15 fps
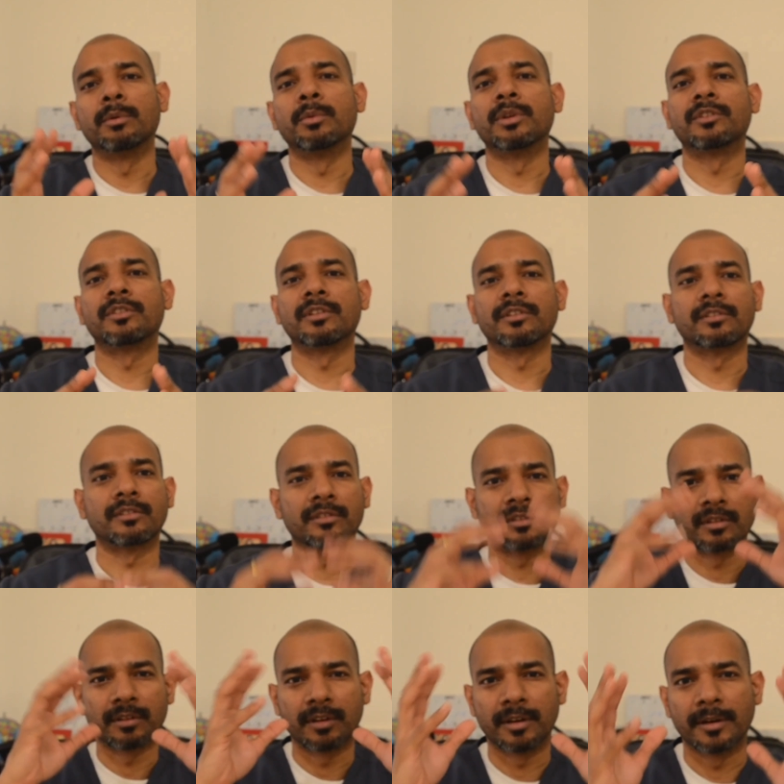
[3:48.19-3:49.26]
which is
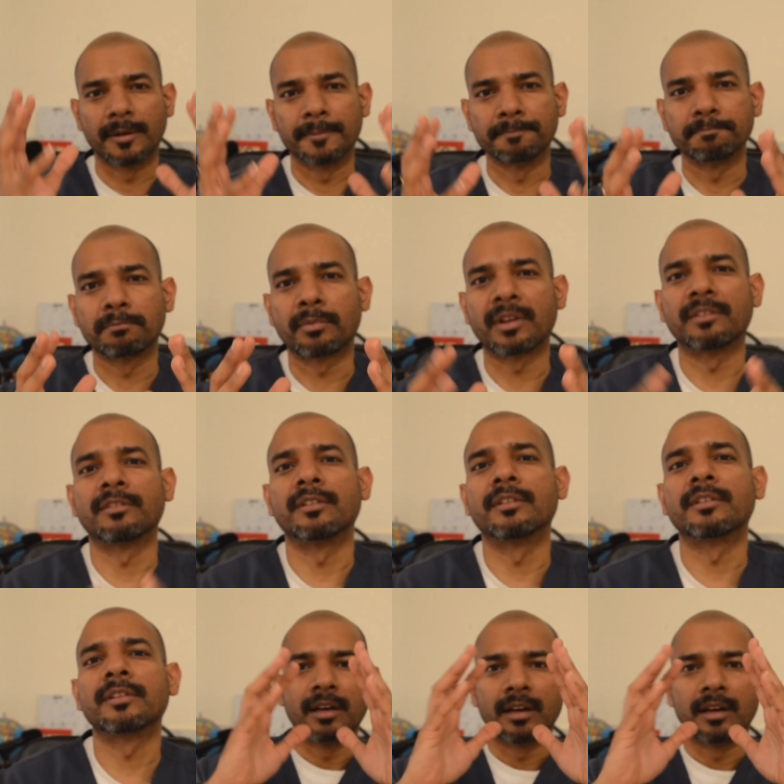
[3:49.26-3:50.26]
present